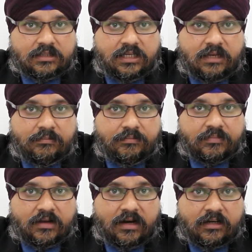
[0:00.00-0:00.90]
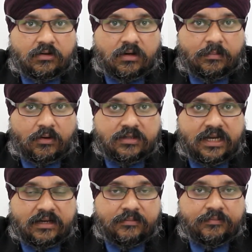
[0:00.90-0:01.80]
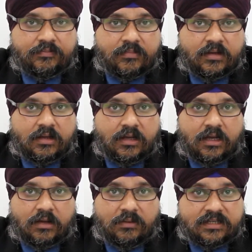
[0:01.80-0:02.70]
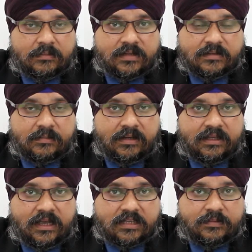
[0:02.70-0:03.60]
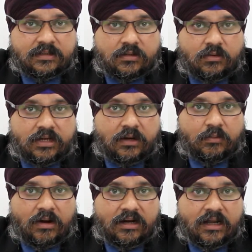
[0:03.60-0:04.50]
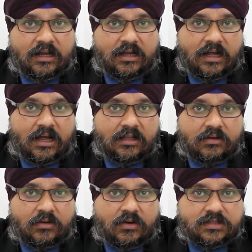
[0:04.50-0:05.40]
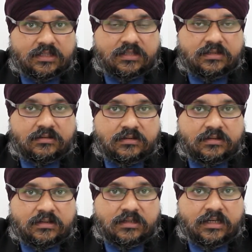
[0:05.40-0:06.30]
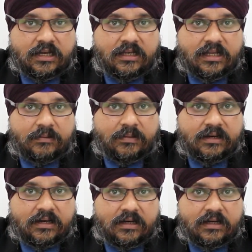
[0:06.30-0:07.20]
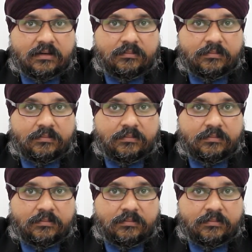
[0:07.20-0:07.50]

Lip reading: team related to the project with some subject matter experts to look at what are the causes in that particular